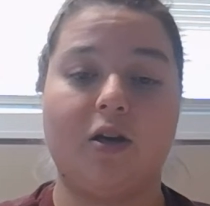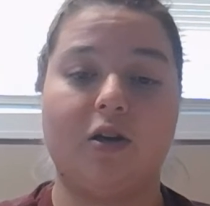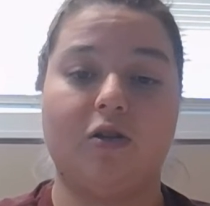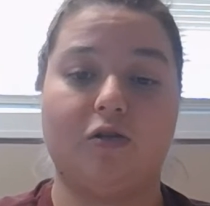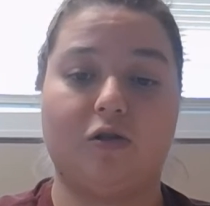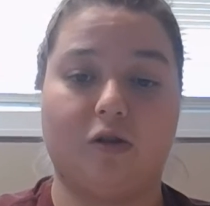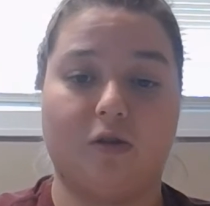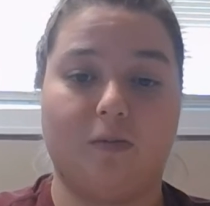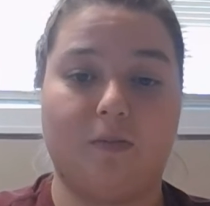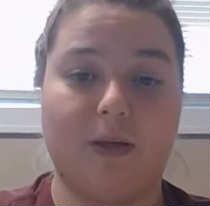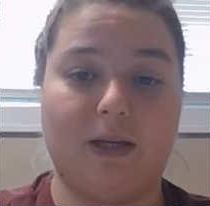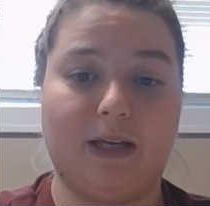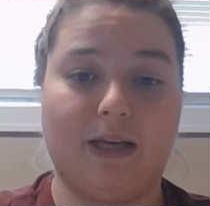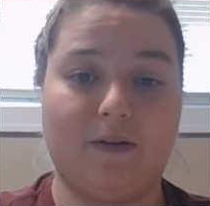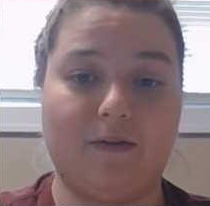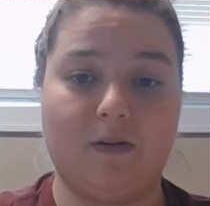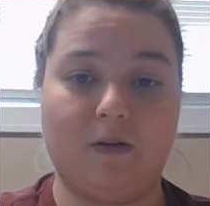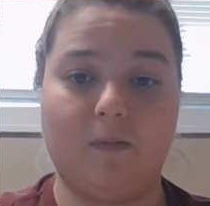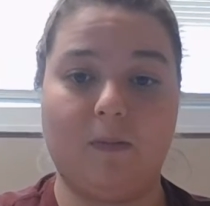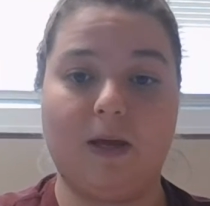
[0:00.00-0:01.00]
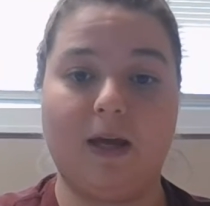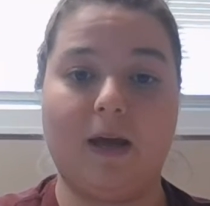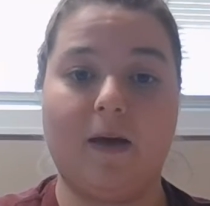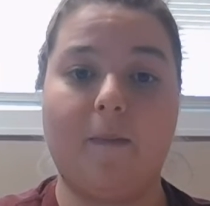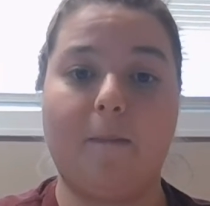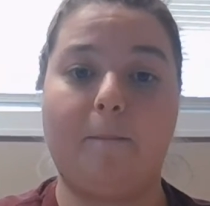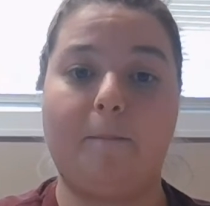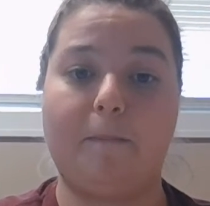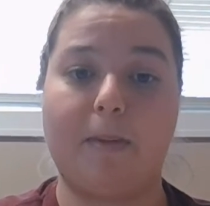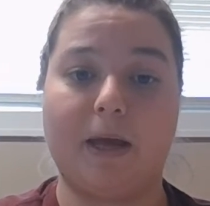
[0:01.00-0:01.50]
You should be giving me
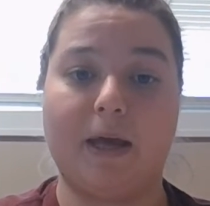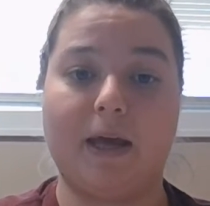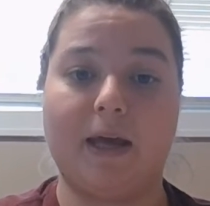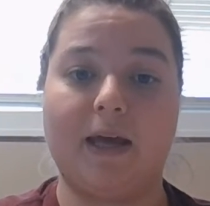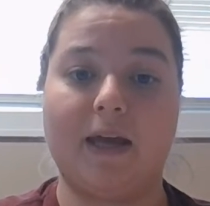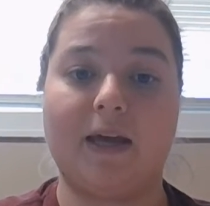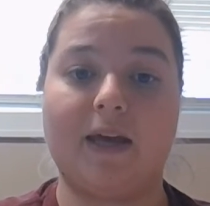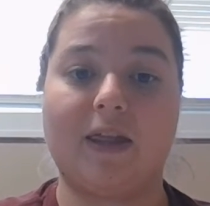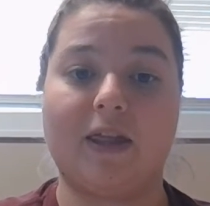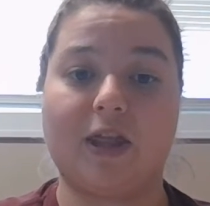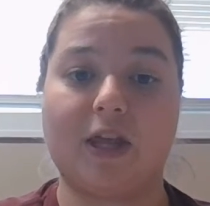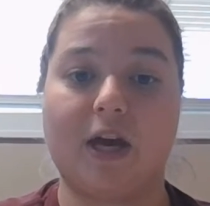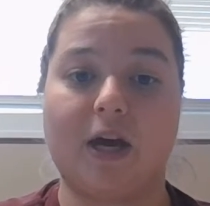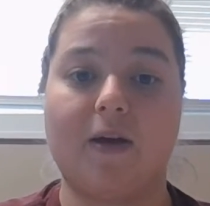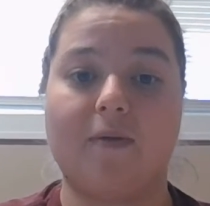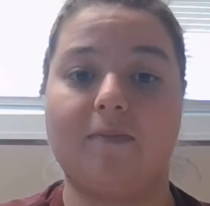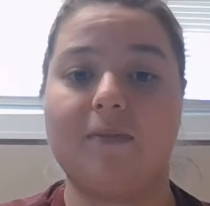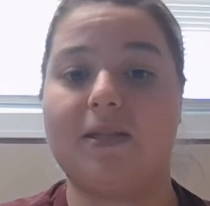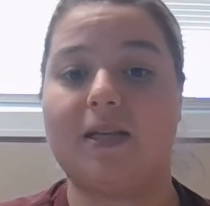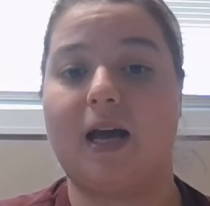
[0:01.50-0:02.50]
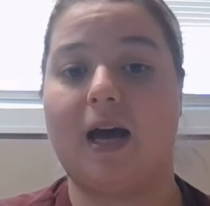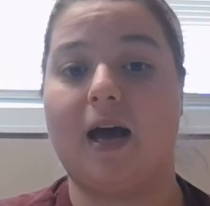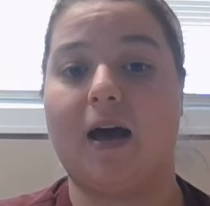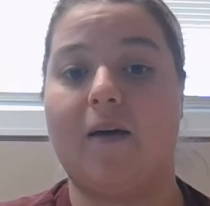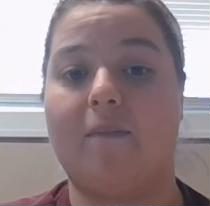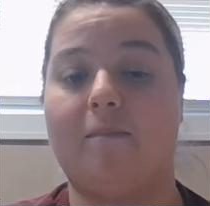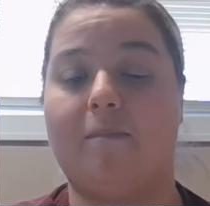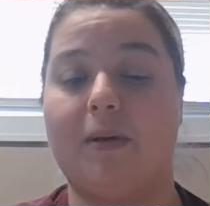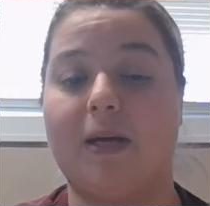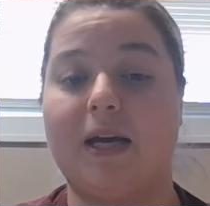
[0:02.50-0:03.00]
a big thumbs
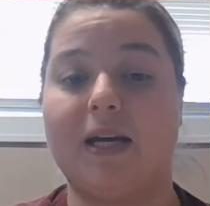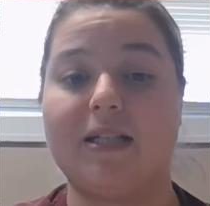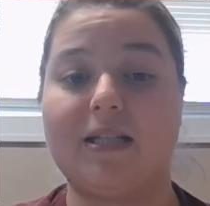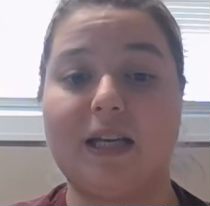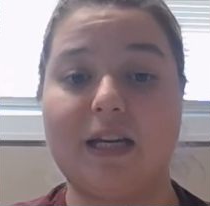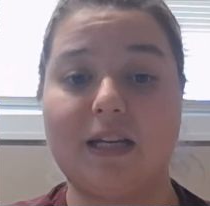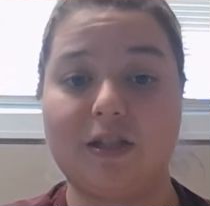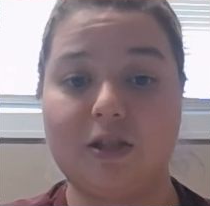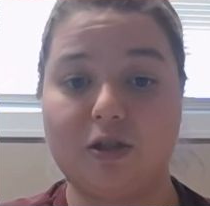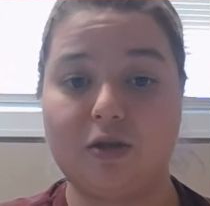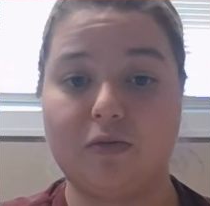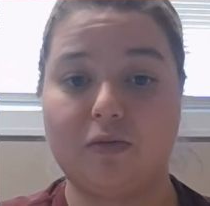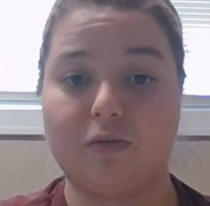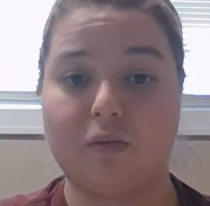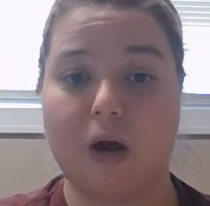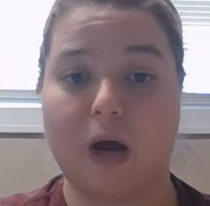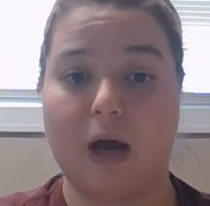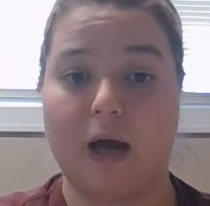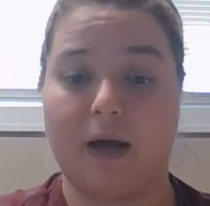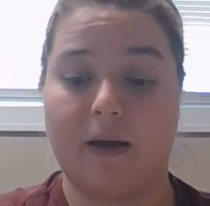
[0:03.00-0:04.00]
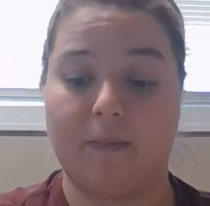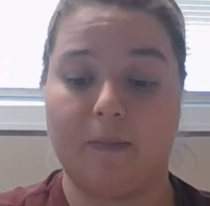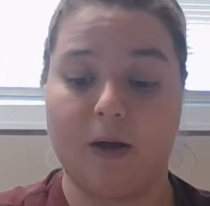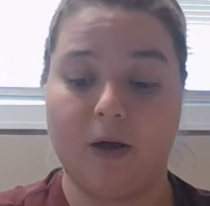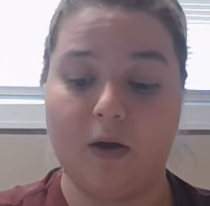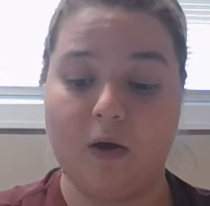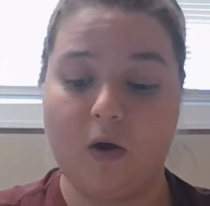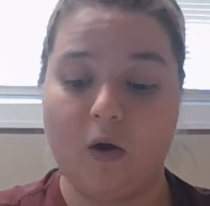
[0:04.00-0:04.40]
up because they do rhyme.